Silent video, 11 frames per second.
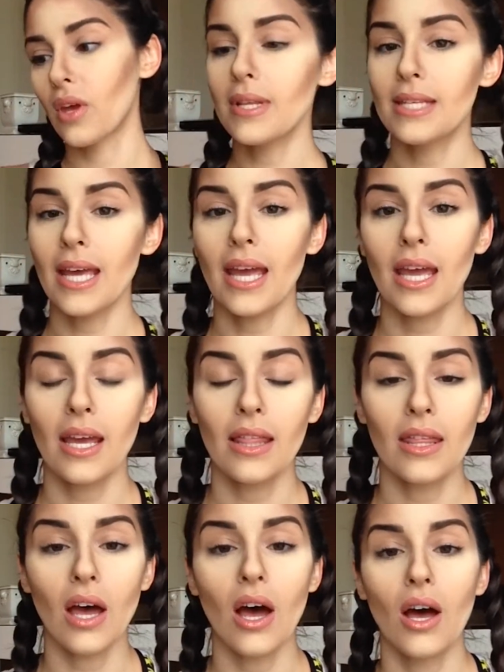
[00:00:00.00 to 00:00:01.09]
You're going to be
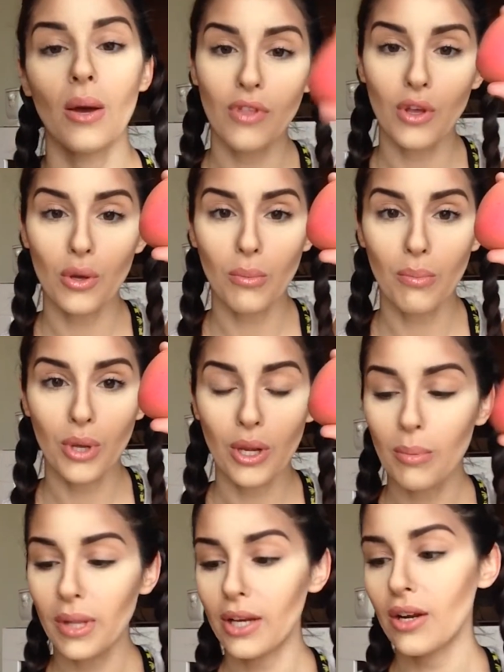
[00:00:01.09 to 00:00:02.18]
taking, I have the
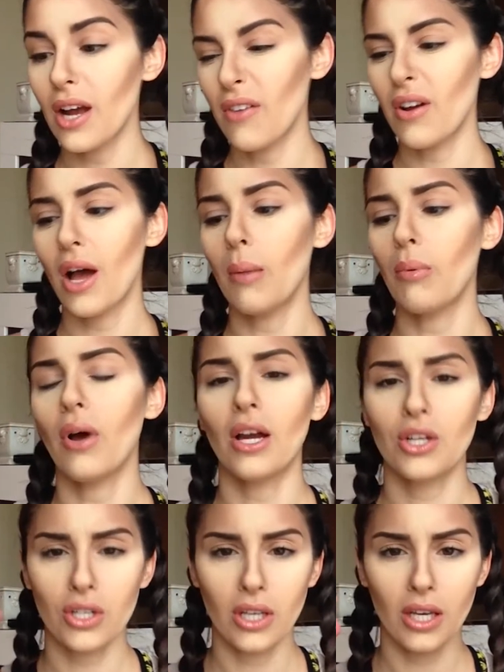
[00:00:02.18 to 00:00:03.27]
Beauty Blender, I have a couple